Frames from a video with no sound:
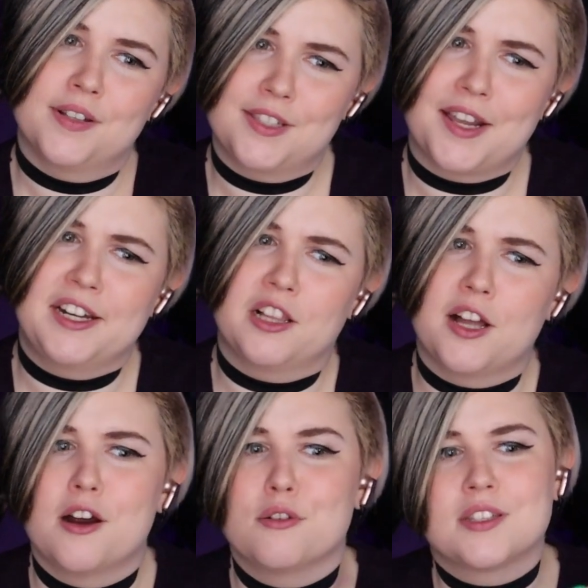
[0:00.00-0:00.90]
slutty
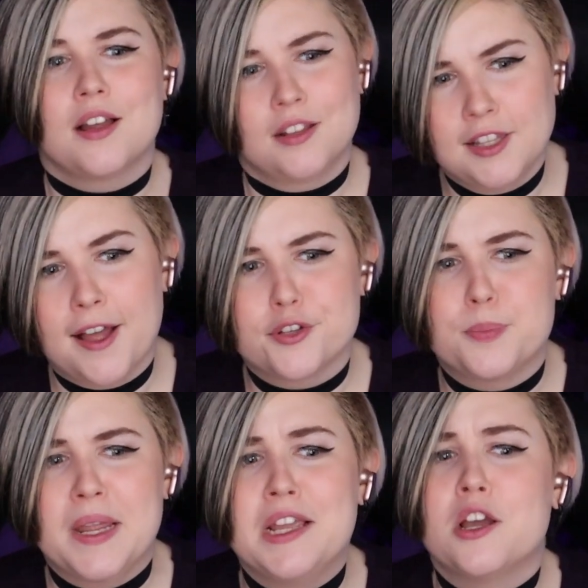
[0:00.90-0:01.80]
clothes,
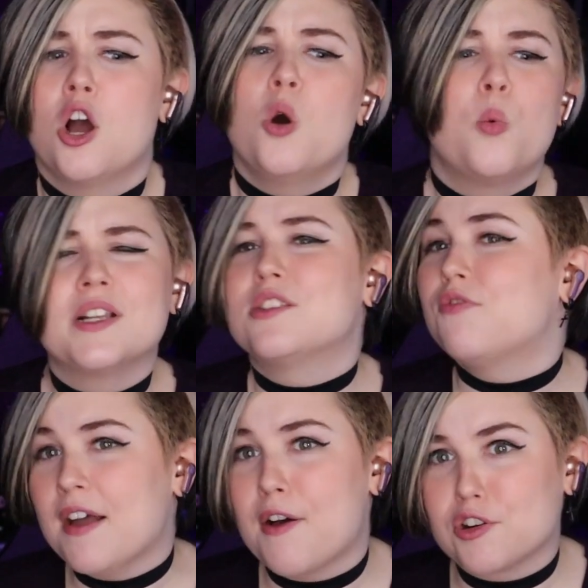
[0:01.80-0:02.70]
loves pink, wants
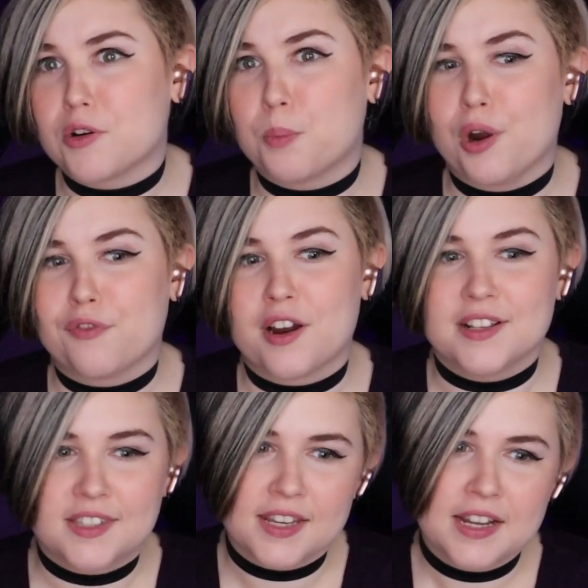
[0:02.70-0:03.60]
500
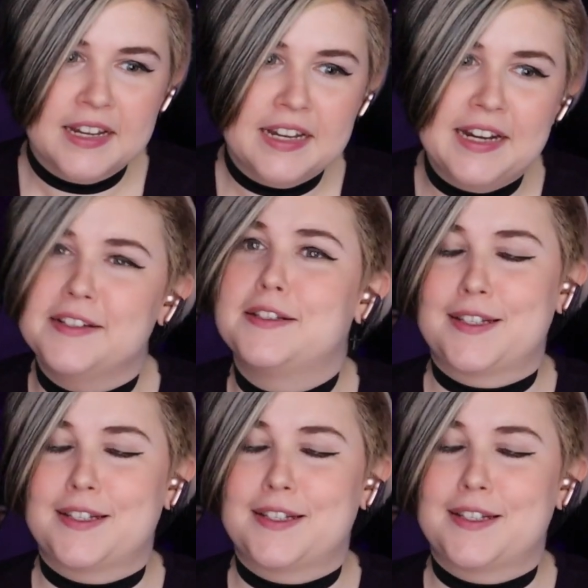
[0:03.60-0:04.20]
boyfriends, eats